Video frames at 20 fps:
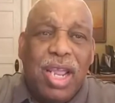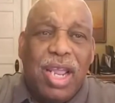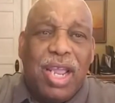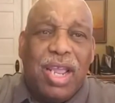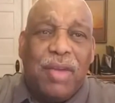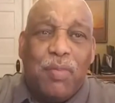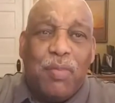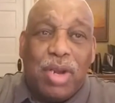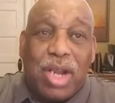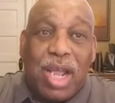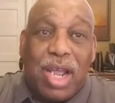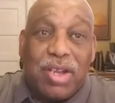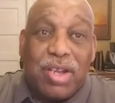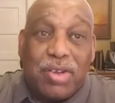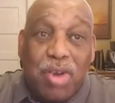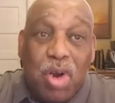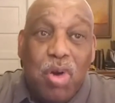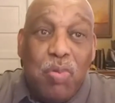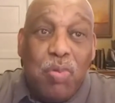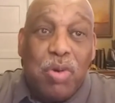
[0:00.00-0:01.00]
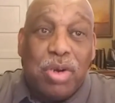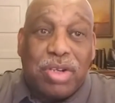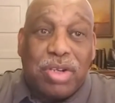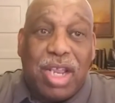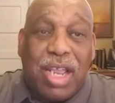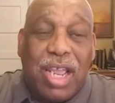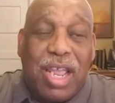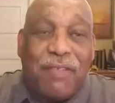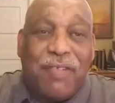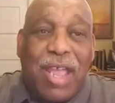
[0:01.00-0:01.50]
And what I don't want
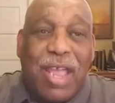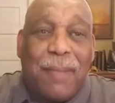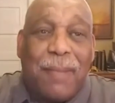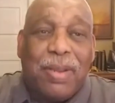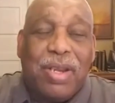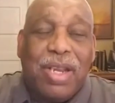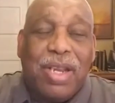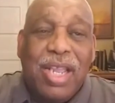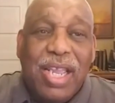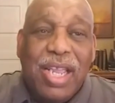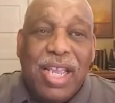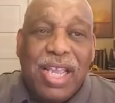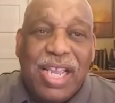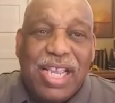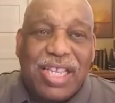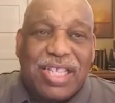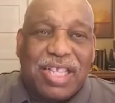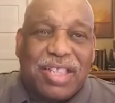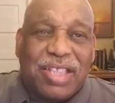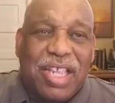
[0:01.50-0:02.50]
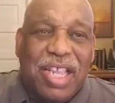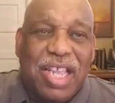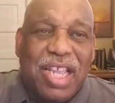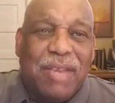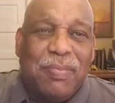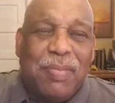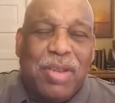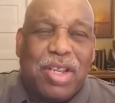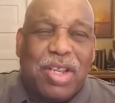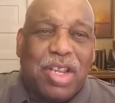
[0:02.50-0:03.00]
to have happen is that the
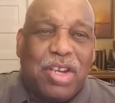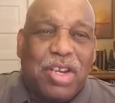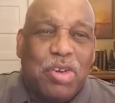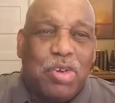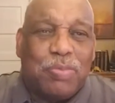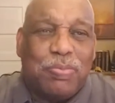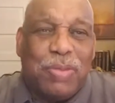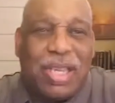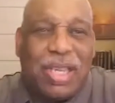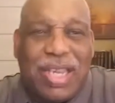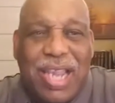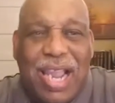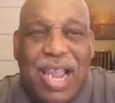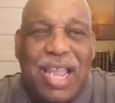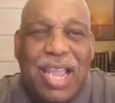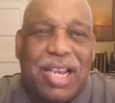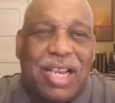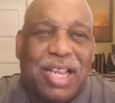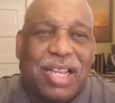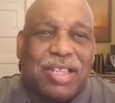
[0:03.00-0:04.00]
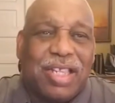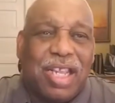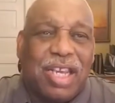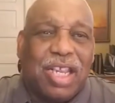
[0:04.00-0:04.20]
enemy can use beguiling,